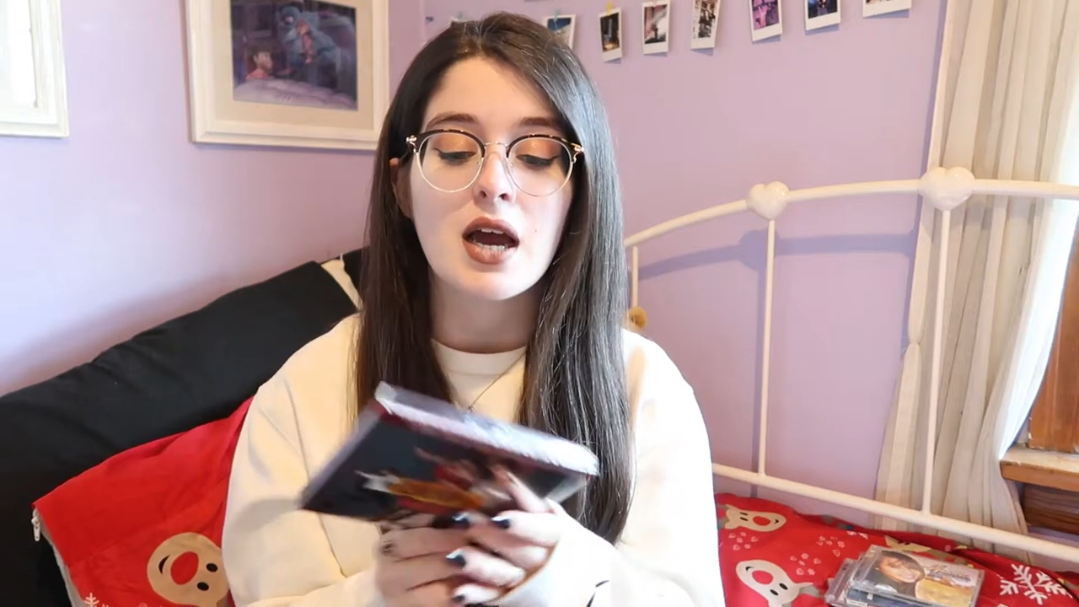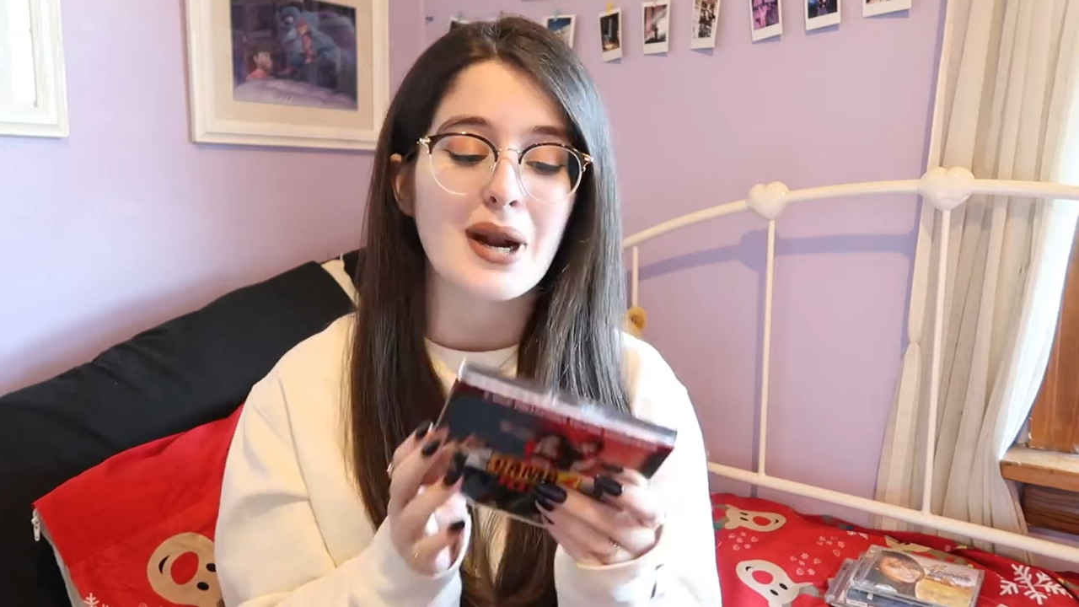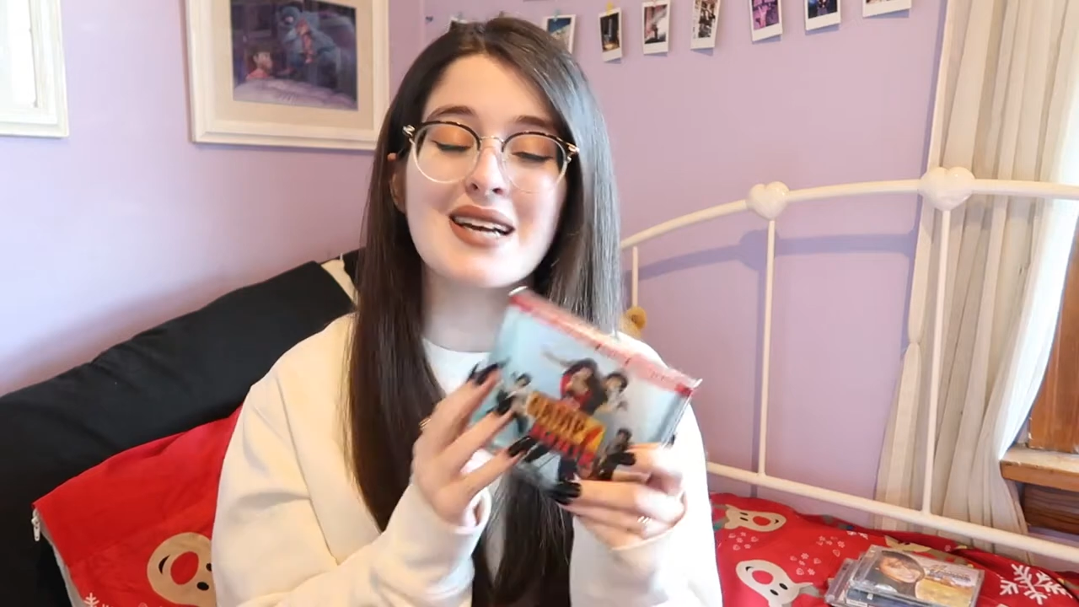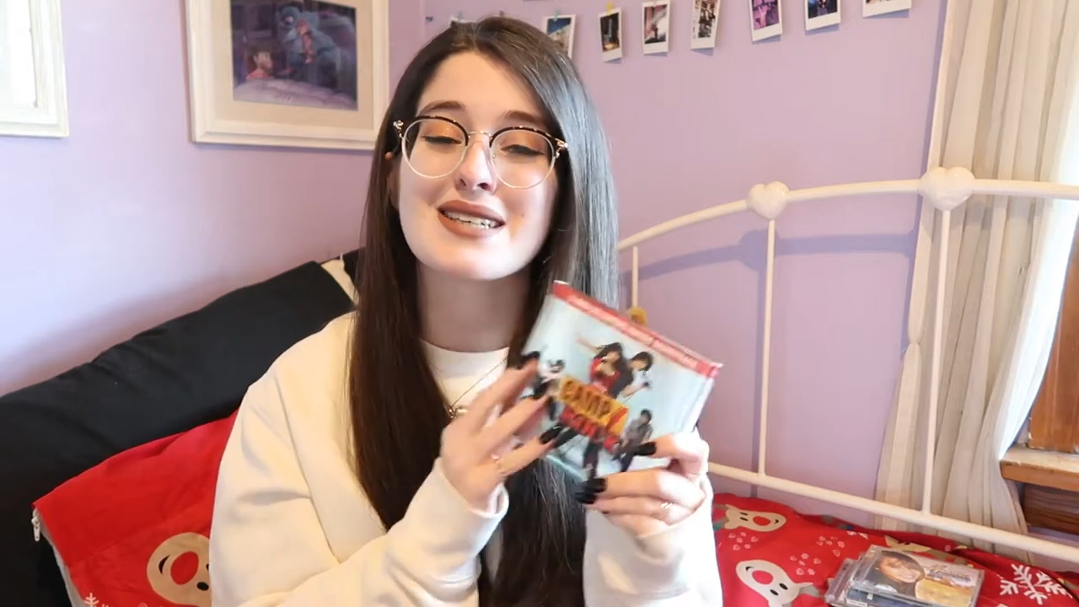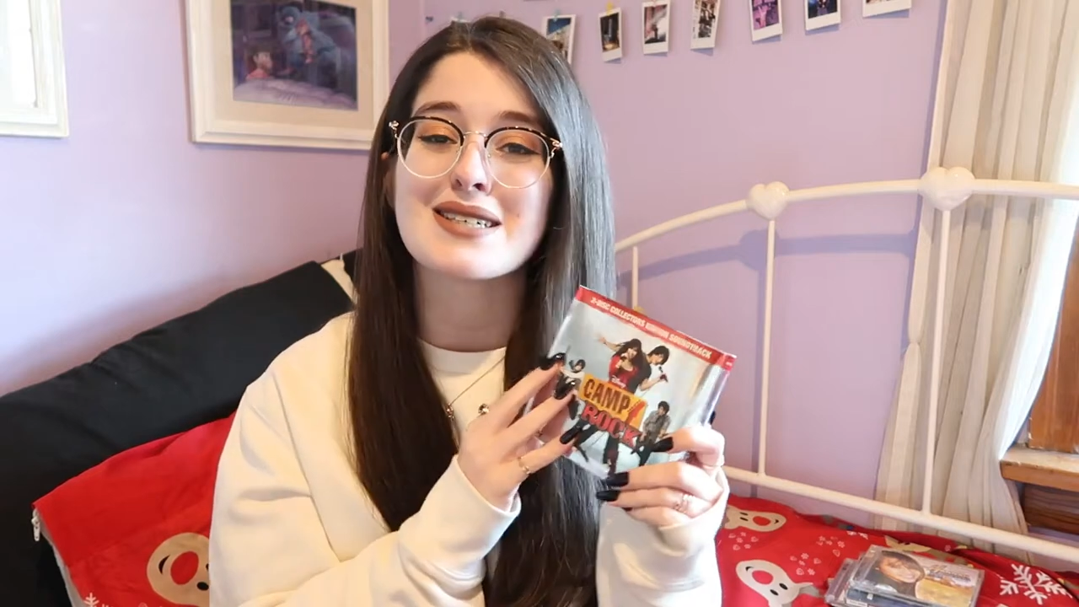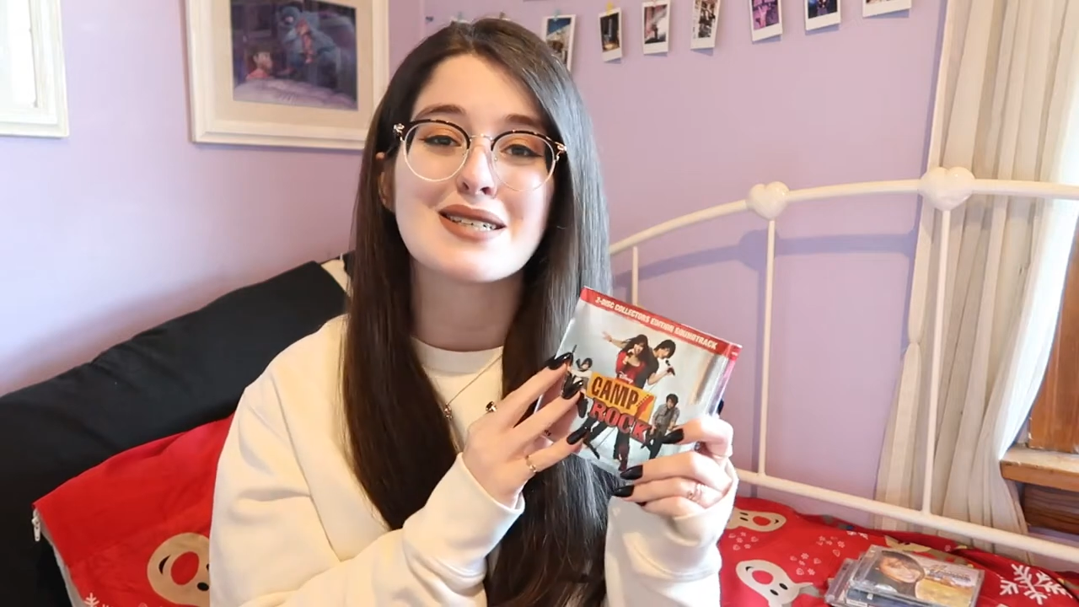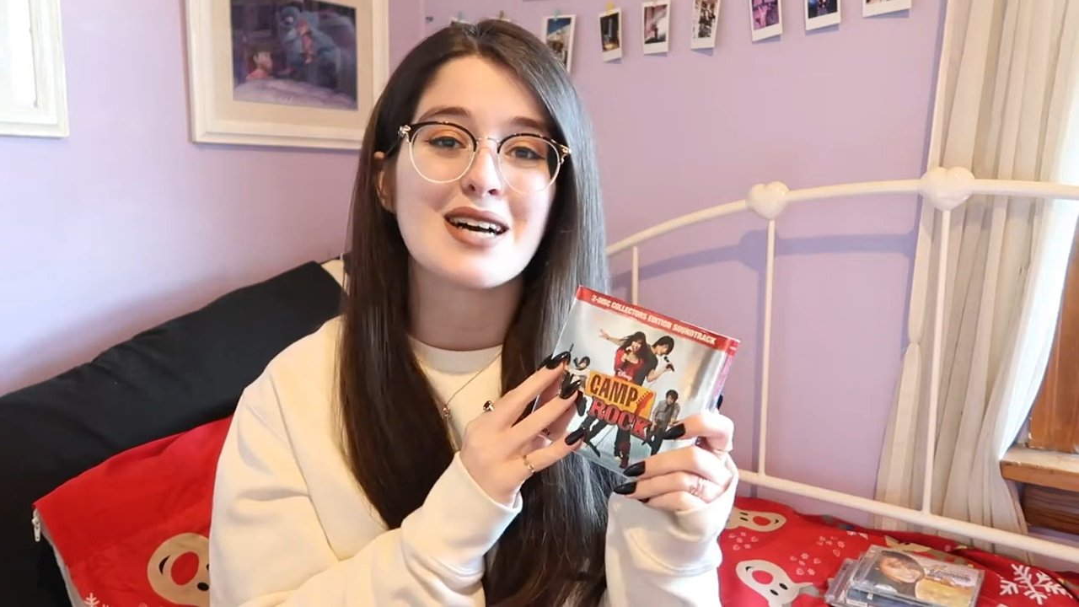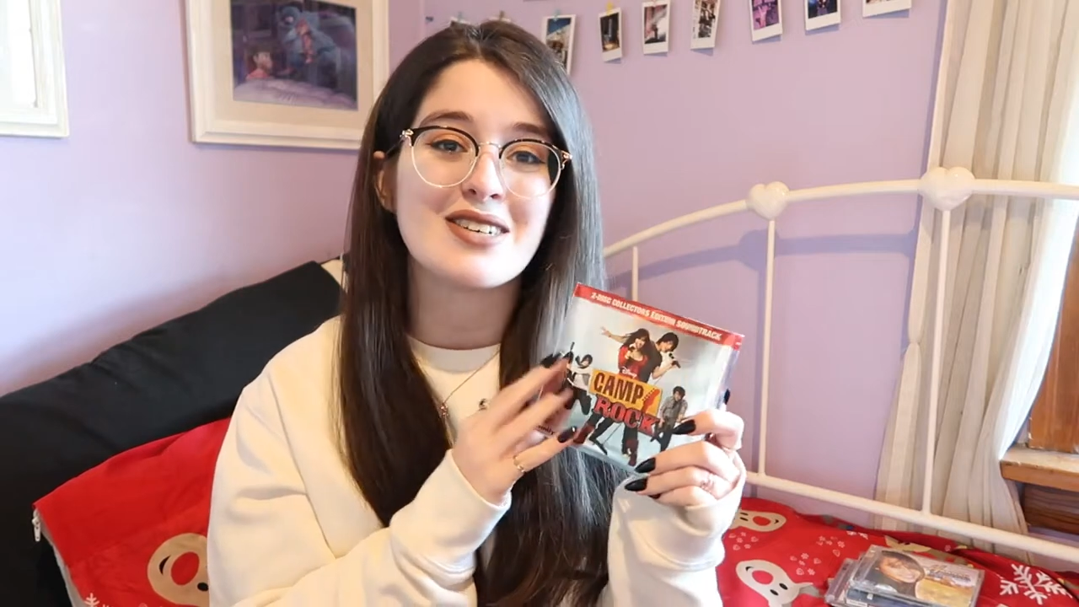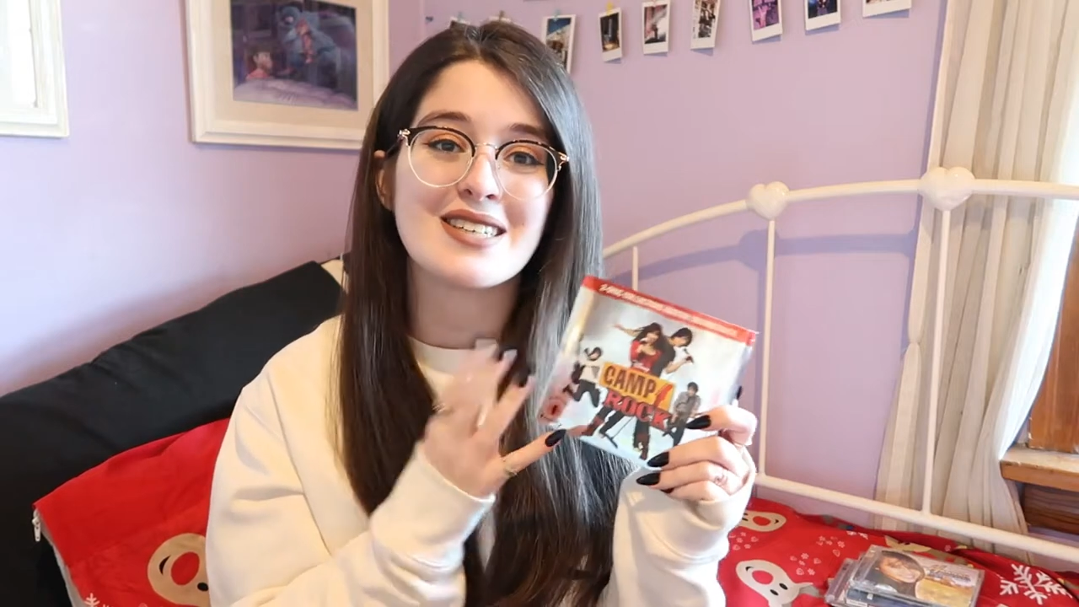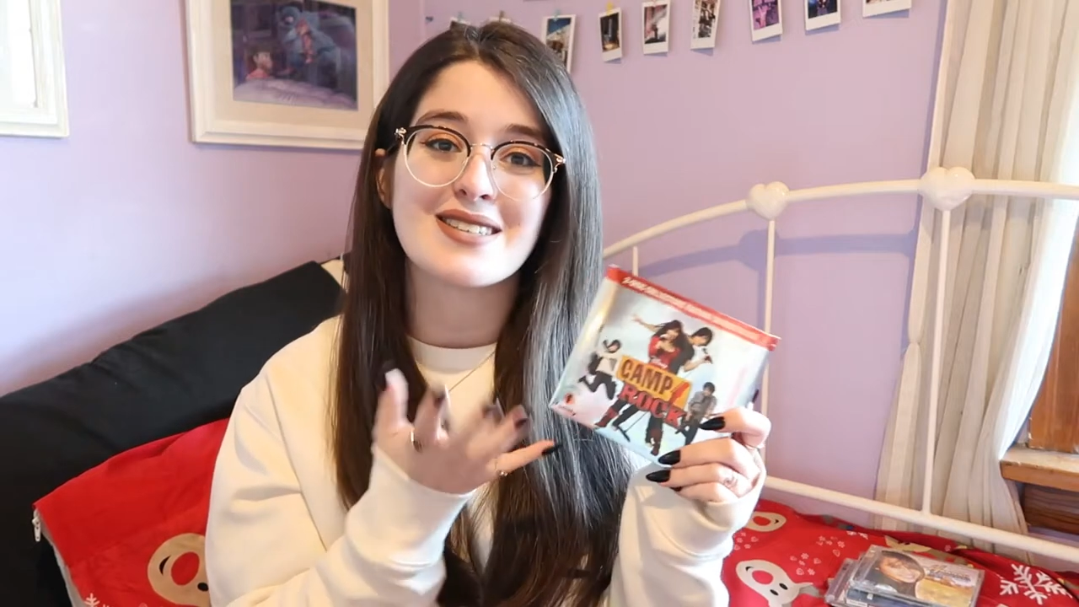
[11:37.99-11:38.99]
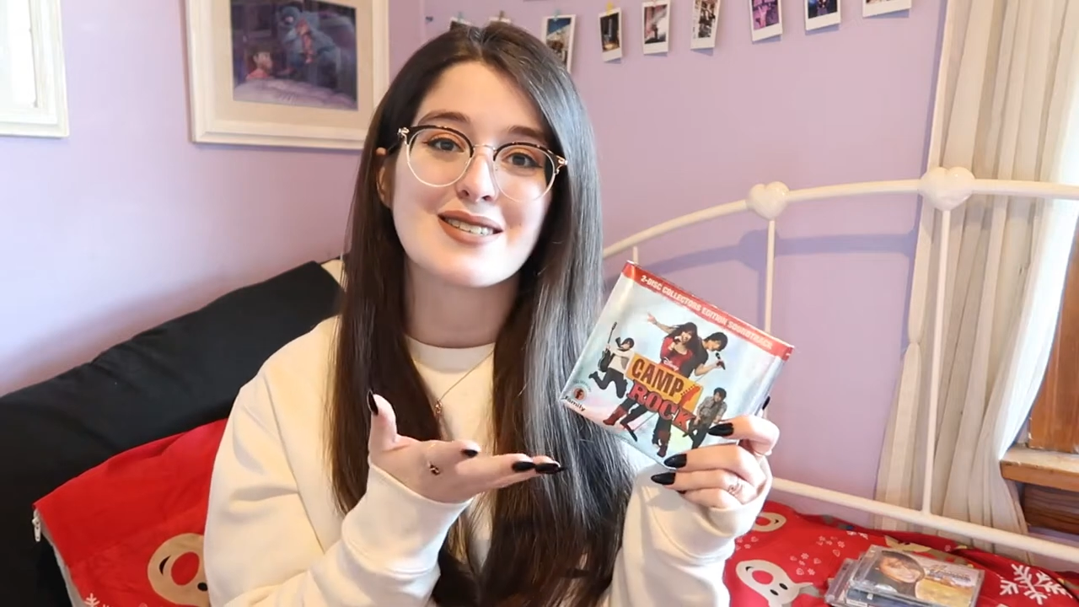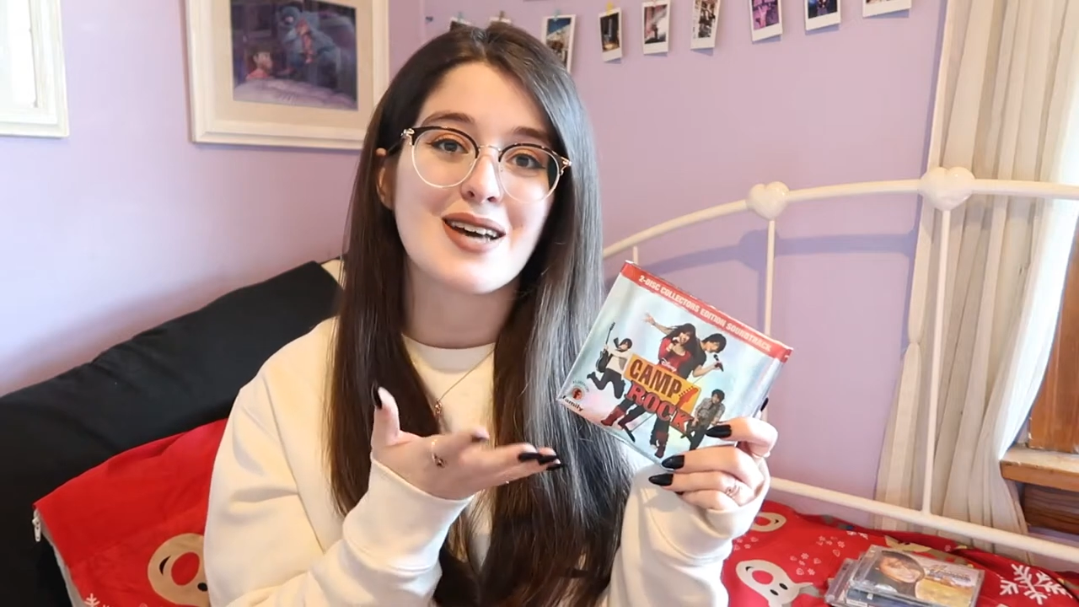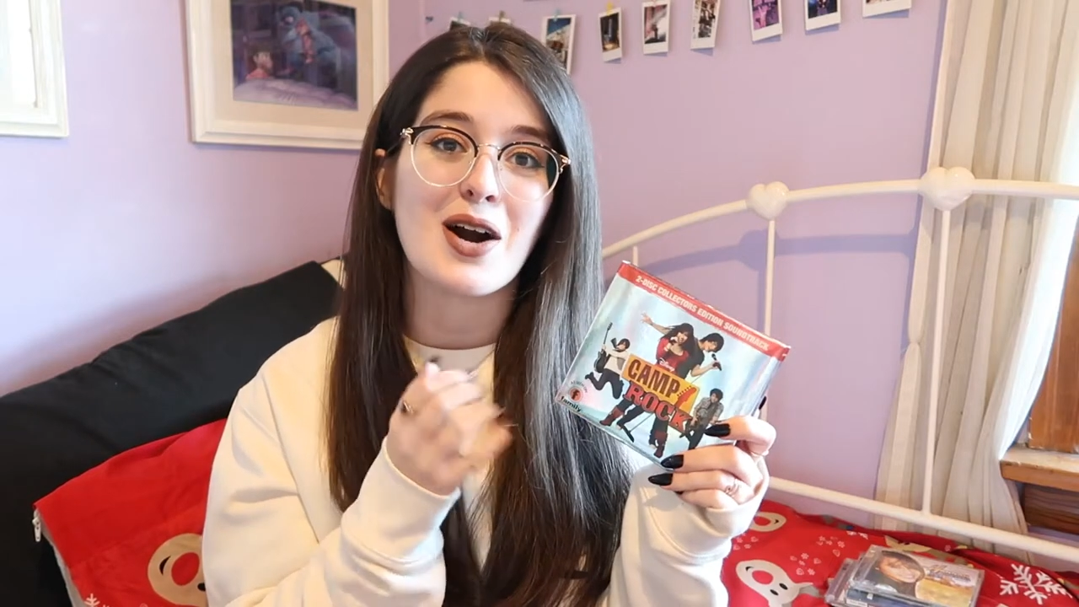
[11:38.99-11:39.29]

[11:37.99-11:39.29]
but I still love it. So